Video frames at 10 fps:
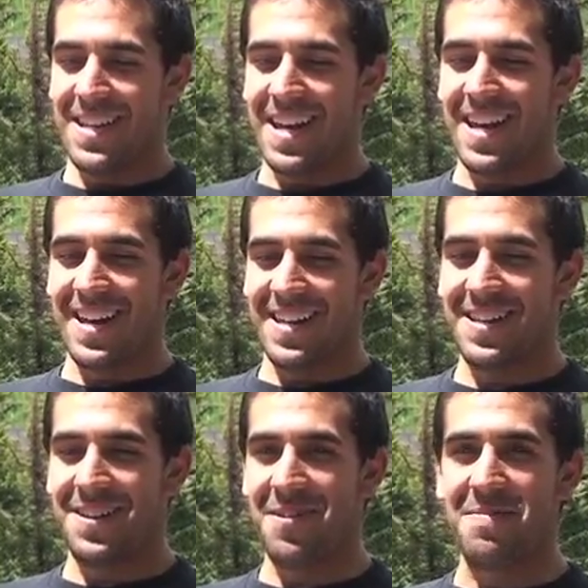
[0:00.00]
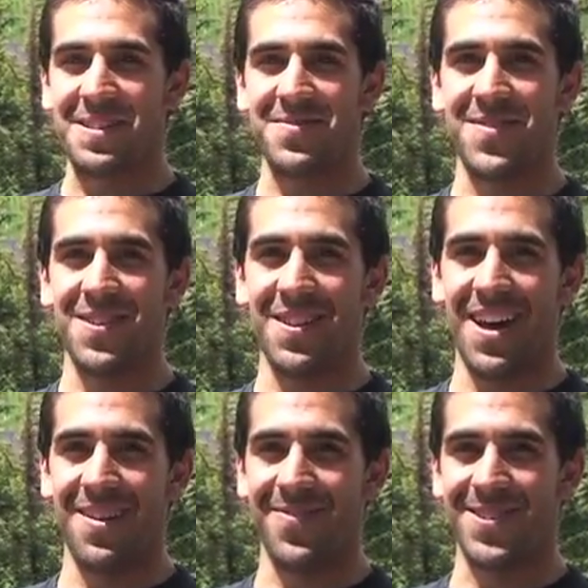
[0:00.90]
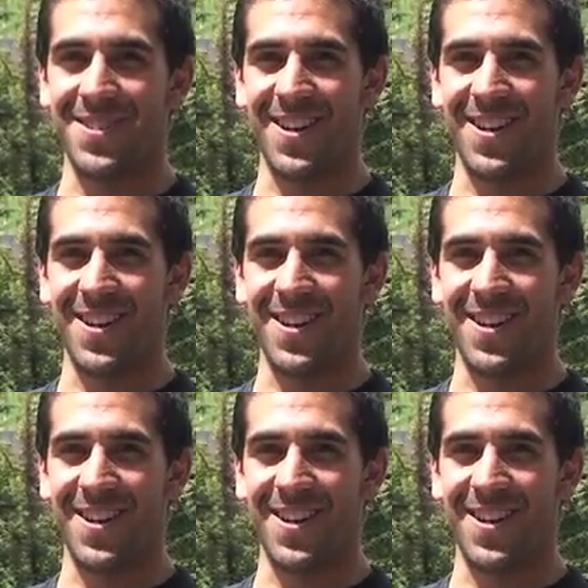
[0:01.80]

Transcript: it makes you feel alive for